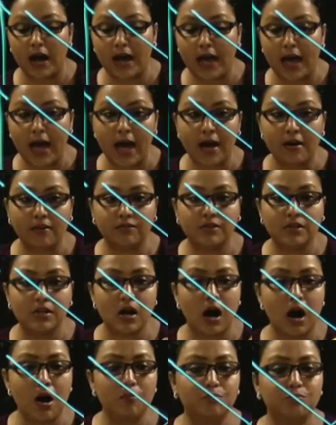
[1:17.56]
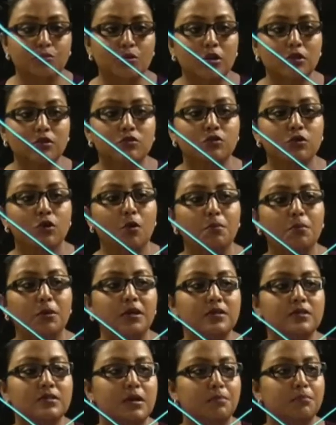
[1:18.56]
I have the upward
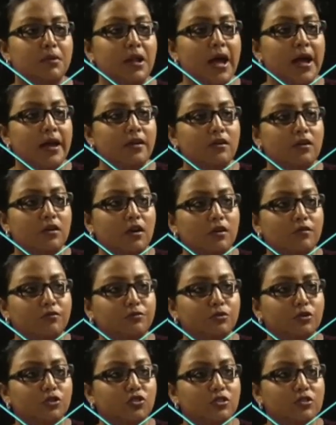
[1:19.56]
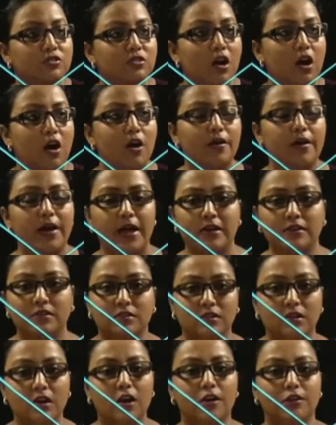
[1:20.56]
sloping supply curve, which is our
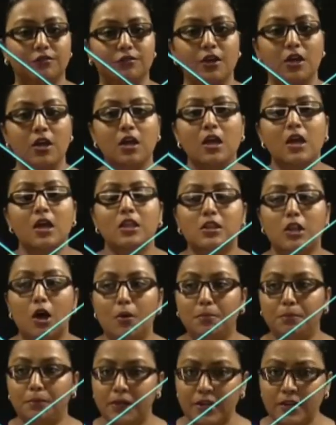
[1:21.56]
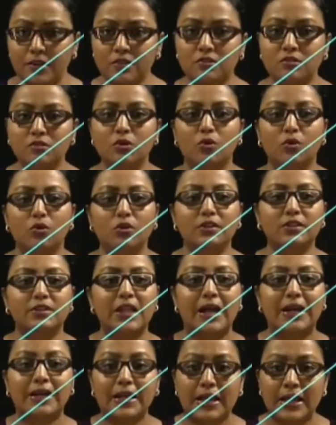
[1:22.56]
S curve. Now please note
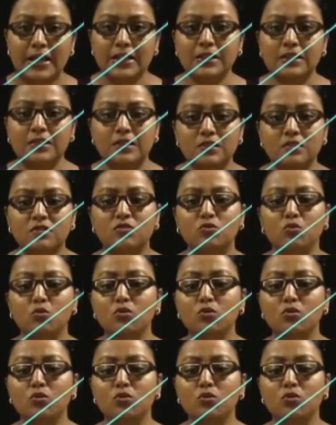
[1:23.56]
that in this